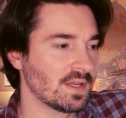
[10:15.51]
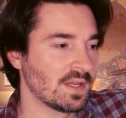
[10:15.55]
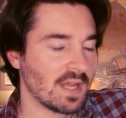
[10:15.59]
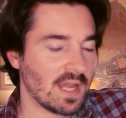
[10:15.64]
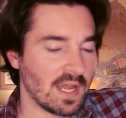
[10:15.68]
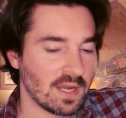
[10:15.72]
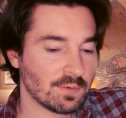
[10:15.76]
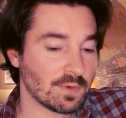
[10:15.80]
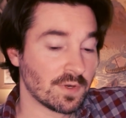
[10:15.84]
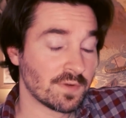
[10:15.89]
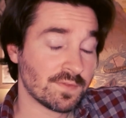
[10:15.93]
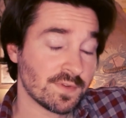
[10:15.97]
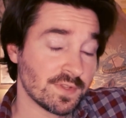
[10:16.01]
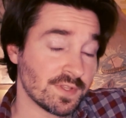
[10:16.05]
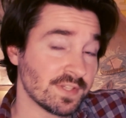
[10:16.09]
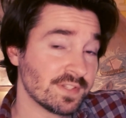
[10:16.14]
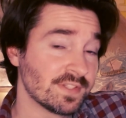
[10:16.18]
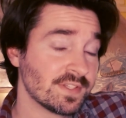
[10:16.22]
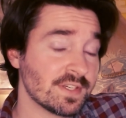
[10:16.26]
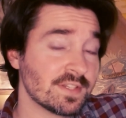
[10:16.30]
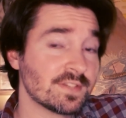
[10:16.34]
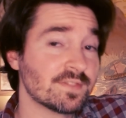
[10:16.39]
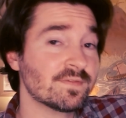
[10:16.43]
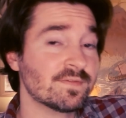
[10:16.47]
However,
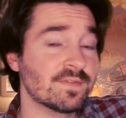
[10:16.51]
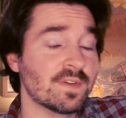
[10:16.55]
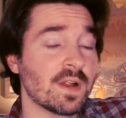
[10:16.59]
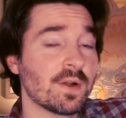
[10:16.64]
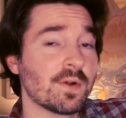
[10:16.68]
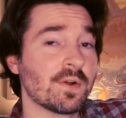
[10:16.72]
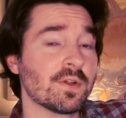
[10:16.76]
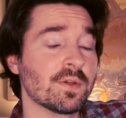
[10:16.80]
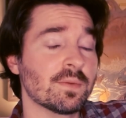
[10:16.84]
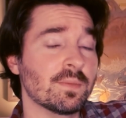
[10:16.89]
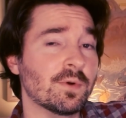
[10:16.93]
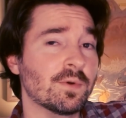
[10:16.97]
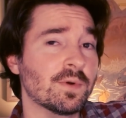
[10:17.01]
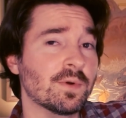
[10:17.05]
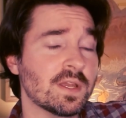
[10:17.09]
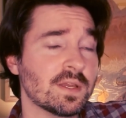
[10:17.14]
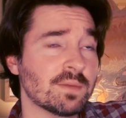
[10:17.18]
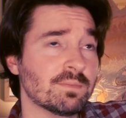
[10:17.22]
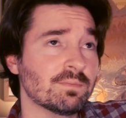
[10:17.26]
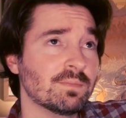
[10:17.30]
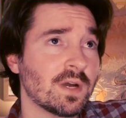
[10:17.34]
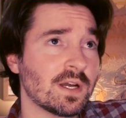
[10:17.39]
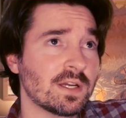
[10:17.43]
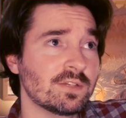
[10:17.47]
this is variable. It
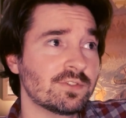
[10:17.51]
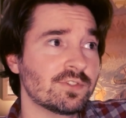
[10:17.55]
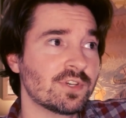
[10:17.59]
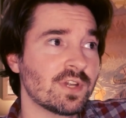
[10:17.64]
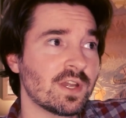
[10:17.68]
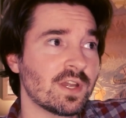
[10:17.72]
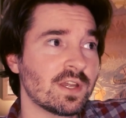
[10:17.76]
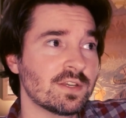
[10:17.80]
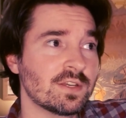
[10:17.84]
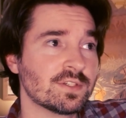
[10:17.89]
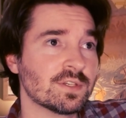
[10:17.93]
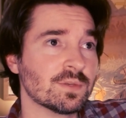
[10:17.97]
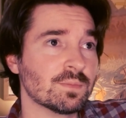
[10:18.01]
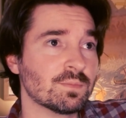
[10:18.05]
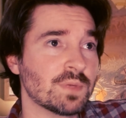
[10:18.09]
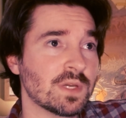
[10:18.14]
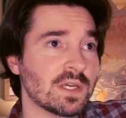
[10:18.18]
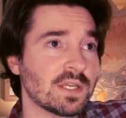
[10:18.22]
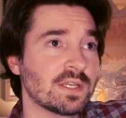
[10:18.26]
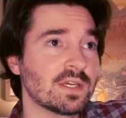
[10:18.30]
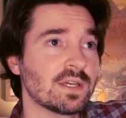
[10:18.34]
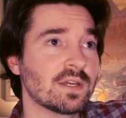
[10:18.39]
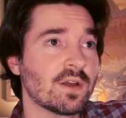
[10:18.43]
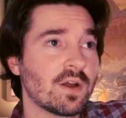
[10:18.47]
might change
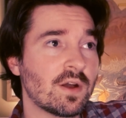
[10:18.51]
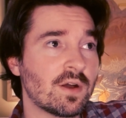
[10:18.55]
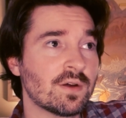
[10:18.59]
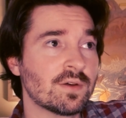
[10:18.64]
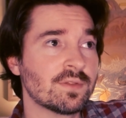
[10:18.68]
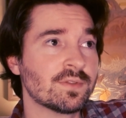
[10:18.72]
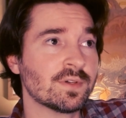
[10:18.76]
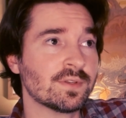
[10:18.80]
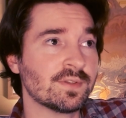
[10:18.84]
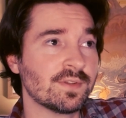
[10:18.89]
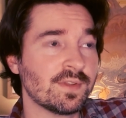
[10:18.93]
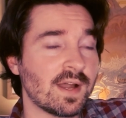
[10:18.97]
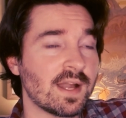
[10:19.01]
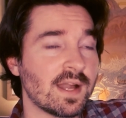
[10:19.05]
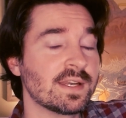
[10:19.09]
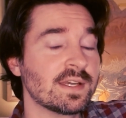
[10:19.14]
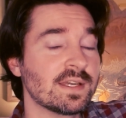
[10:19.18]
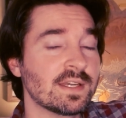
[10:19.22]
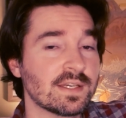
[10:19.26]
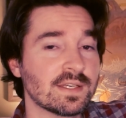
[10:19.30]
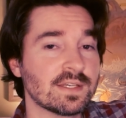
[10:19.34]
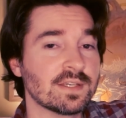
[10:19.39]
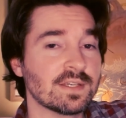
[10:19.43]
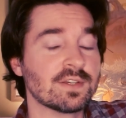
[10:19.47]
depending on the
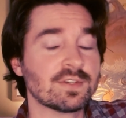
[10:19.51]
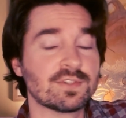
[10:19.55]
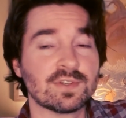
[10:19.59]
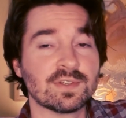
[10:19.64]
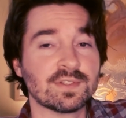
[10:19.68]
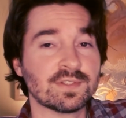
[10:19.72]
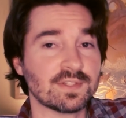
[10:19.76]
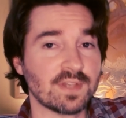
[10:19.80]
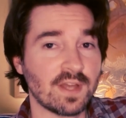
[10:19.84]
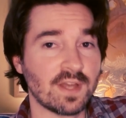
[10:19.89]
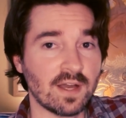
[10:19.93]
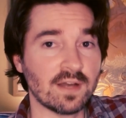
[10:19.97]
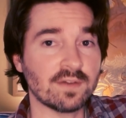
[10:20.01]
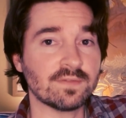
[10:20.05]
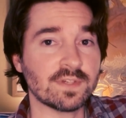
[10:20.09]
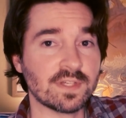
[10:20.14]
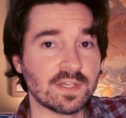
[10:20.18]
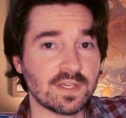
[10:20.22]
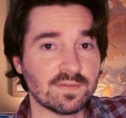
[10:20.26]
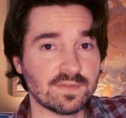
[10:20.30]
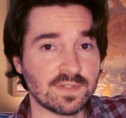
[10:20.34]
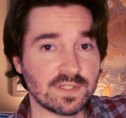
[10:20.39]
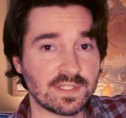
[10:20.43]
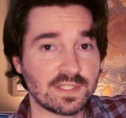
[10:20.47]
lighting conditions of a
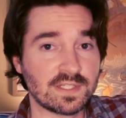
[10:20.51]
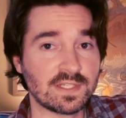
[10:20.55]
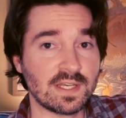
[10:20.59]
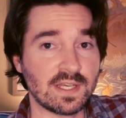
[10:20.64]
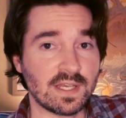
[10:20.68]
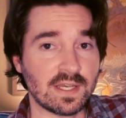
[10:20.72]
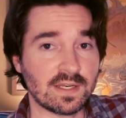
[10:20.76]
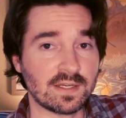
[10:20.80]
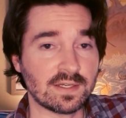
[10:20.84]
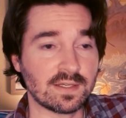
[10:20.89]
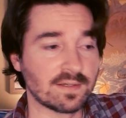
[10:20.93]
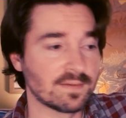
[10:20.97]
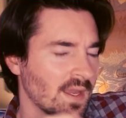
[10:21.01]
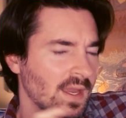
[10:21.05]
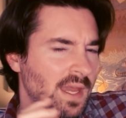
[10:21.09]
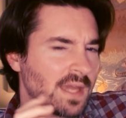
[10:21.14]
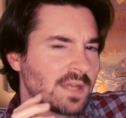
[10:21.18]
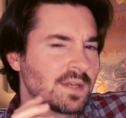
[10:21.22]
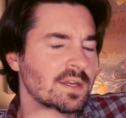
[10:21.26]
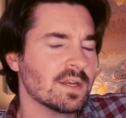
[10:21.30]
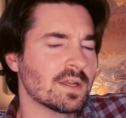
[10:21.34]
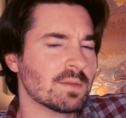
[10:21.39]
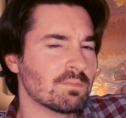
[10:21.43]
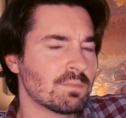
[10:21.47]
given scene.
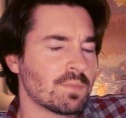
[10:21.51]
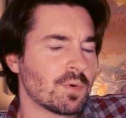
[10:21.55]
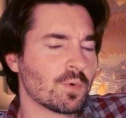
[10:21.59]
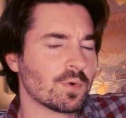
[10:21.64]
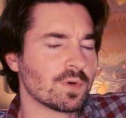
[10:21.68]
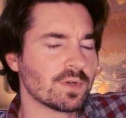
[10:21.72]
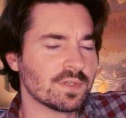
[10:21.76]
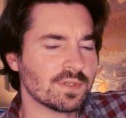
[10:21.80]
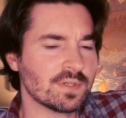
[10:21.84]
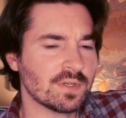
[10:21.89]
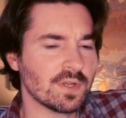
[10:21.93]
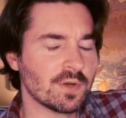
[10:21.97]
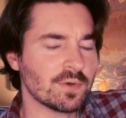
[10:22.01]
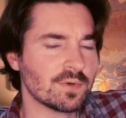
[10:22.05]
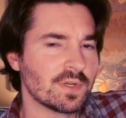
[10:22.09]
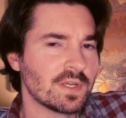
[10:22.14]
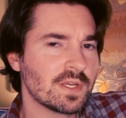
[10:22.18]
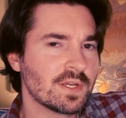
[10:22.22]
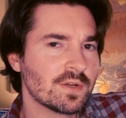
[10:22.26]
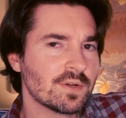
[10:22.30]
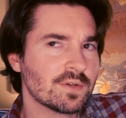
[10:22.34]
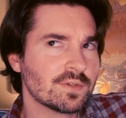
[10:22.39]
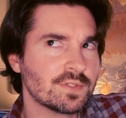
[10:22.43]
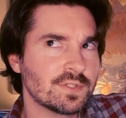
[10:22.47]
And an important note
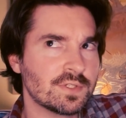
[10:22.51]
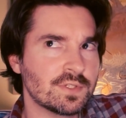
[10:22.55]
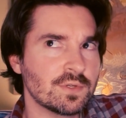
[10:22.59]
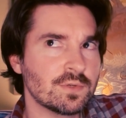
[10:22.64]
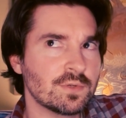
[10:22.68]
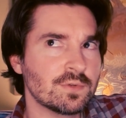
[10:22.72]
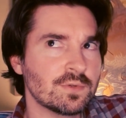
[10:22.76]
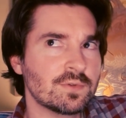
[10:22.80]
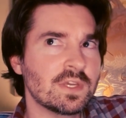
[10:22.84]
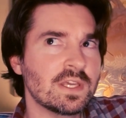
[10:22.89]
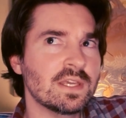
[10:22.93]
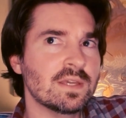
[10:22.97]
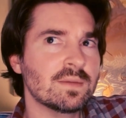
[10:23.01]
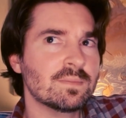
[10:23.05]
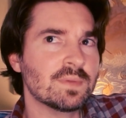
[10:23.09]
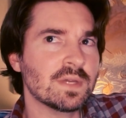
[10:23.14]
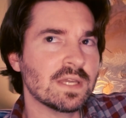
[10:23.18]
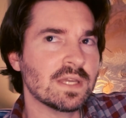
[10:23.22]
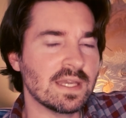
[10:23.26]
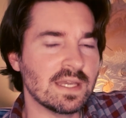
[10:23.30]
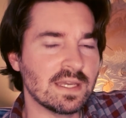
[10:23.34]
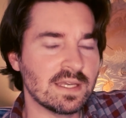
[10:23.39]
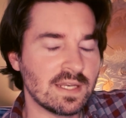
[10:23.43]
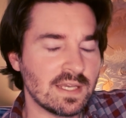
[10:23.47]
here, do keep
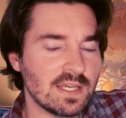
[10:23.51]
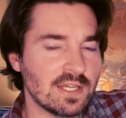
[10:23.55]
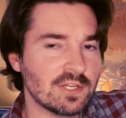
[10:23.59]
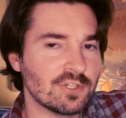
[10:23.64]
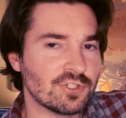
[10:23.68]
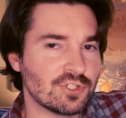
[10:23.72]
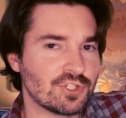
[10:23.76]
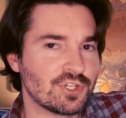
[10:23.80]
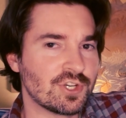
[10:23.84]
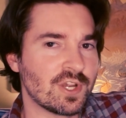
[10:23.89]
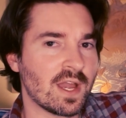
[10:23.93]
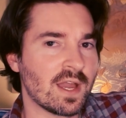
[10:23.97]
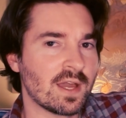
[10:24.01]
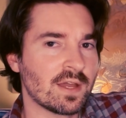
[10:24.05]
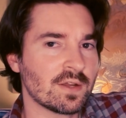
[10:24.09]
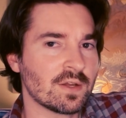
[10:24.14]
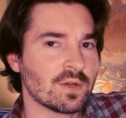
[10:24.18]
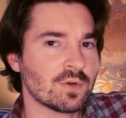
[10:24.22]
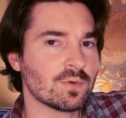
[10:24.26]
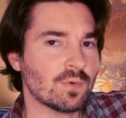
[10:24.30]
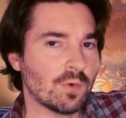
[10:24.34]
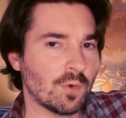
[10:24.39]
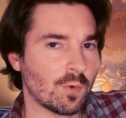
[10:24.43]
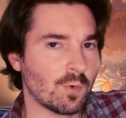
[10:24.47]
any
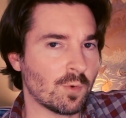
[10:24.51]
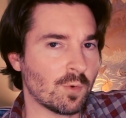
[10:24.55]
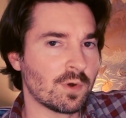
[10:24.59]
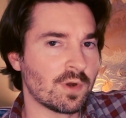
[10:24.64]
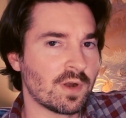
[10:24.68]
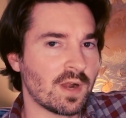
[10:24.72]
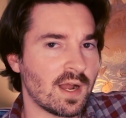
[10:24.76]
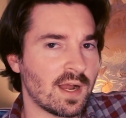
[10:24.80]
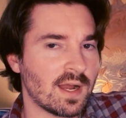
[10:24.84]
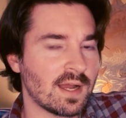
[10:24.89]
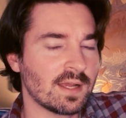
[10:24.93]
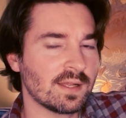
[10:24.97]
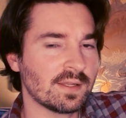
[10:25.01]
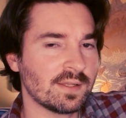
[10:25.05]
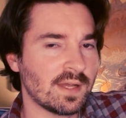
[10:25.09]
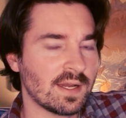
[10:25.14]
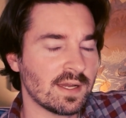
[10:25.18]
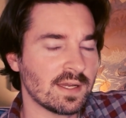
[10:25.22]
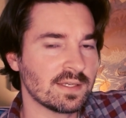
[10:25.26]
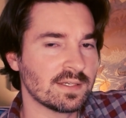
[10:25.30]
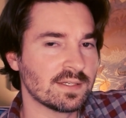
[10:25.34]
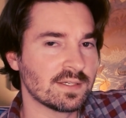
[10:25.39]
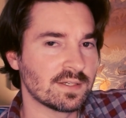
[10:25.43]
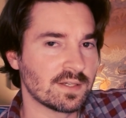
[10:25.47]
shadow or
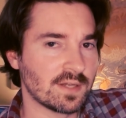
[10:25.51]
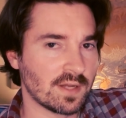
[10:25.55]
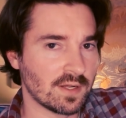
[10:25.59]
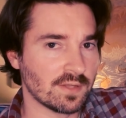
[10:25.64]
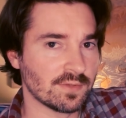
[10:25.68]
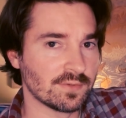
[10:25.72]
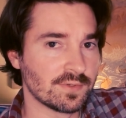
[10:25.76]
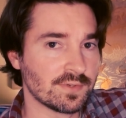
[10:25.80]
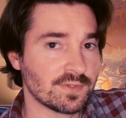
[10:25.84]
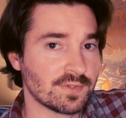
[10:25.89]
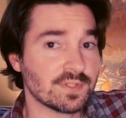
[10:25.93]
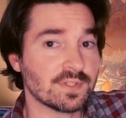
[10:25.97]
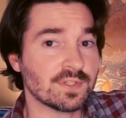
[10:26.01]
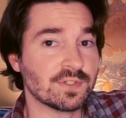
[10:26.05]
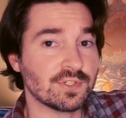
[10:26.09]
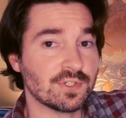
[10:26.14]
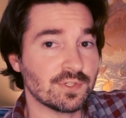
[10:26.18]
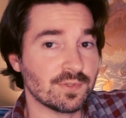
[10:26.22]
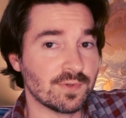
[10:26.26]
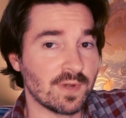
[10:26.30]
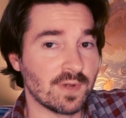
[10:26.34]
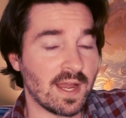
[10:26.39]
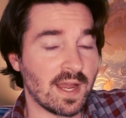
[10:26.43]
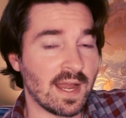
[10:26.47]
highlight colors that
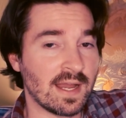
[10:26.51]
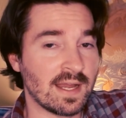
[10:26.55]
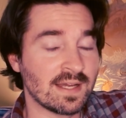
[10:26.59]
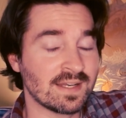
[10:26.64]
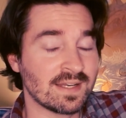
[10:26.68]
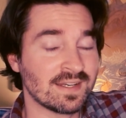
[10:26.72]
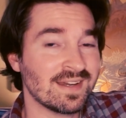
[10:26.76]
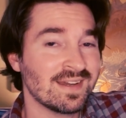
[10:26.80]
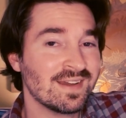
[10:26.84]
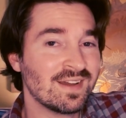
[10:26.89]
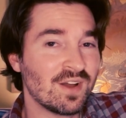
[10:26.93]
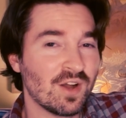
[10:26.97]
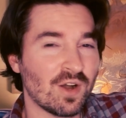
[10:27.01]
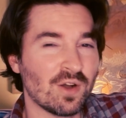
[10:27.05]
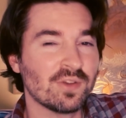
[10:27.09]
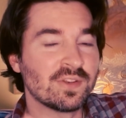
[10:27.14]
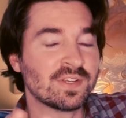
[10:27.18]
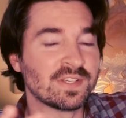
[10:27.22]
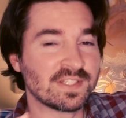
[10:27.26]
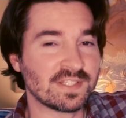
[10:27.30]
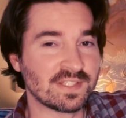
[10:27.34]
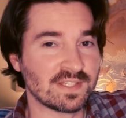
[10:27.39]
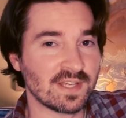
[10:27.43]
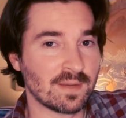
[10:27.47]
you add on a
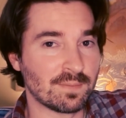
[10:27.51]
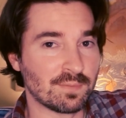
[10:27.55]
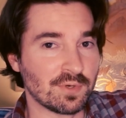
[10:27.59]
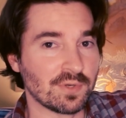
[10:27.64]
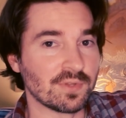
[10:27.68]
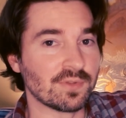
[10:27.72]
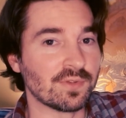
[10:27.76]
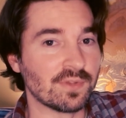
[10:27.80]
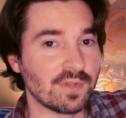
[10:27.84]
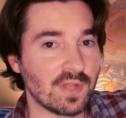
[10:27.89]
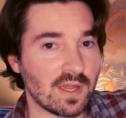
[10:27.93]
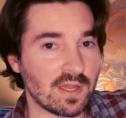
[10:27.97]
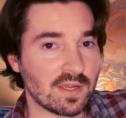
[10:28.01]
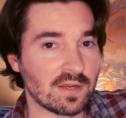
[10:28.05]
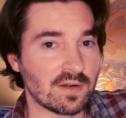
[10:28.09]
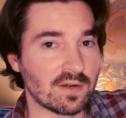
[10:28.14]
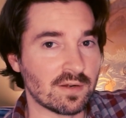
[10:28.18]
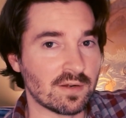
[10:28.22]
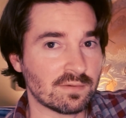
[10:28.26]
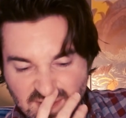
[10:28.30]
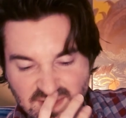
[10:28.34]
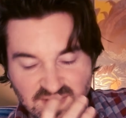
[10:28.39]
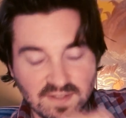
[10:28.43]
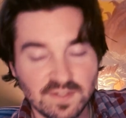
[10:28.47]
separate layer.
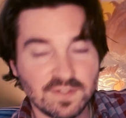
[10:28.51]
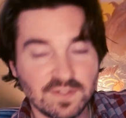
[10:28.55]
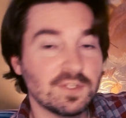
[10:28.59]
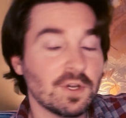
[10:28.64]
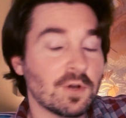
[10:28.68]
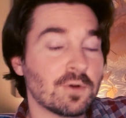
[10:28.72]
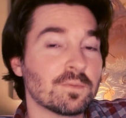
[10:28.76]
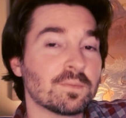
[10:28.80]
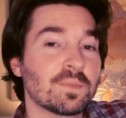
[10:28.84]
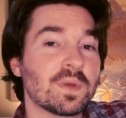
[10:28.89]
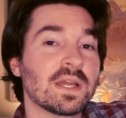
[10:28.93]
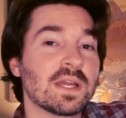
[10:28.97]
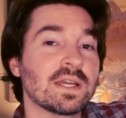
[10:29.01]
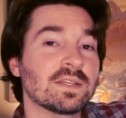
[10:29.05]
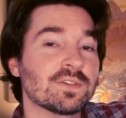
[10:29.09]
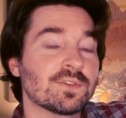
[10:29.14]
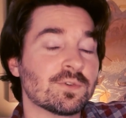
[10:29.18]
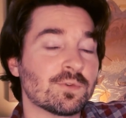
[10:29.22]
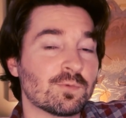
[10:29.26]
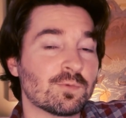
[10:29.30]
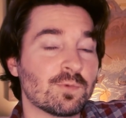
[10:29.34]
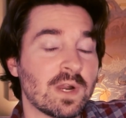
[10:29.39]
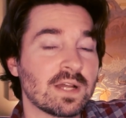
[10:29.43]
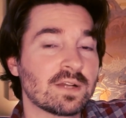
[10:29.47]
Don't paint
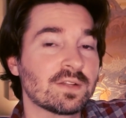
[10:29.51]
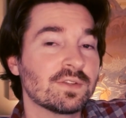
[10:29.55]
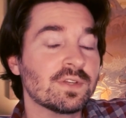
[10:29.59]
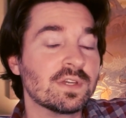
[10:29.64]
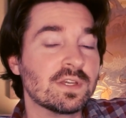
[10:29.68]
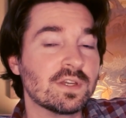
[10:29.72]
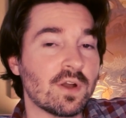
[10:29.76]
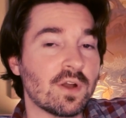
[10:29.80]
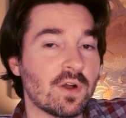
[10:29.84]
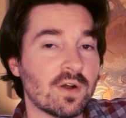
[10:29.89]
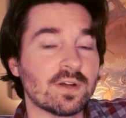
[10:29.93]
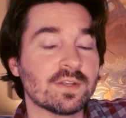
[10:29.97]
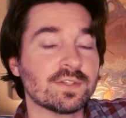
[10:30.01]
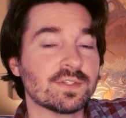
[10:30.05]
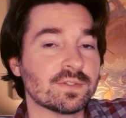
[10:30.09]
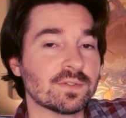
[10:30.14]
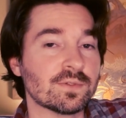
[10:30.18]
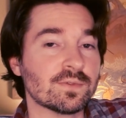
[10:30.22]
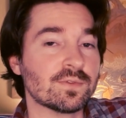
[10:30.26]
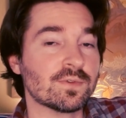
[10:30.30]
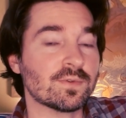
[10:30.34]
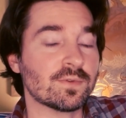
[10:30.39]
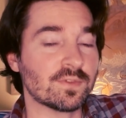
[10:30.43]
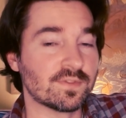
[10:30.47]
directly onto
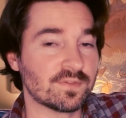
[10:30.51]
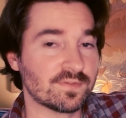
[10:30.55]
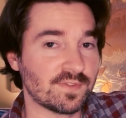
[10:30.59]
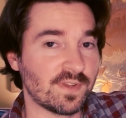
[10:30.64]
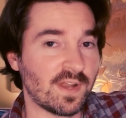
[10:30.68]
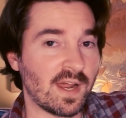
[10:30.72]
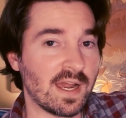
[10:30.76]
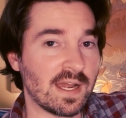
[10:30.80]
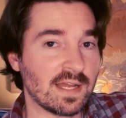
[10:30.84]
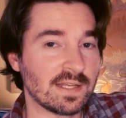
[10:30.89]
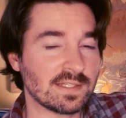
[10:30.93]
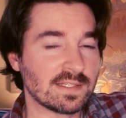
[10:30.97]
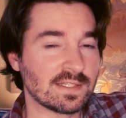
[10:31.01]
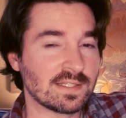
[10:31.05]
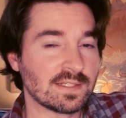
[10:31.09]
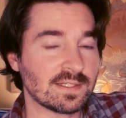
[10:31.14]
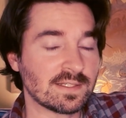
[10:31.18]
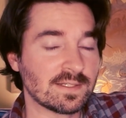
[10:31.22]
your flats.